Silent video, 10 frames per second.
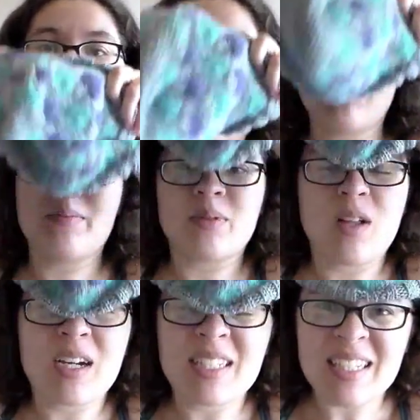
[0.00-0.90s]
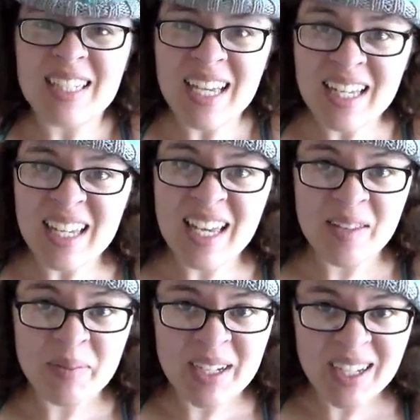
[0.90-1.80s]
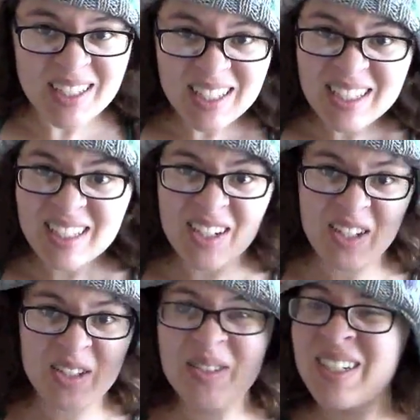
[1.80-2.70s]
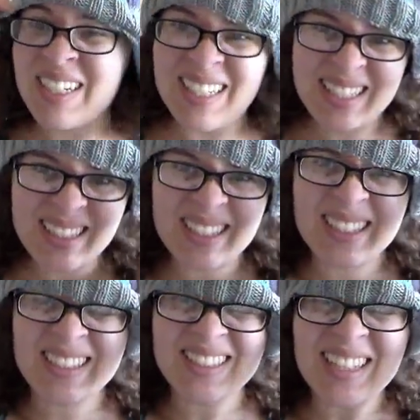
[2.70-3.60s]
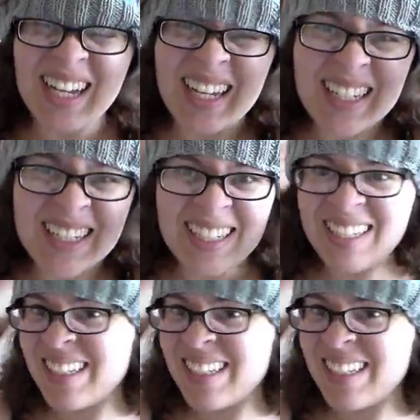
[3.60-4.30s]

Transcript: I haven't blocked it yet, and because it is color work, it's a little tight.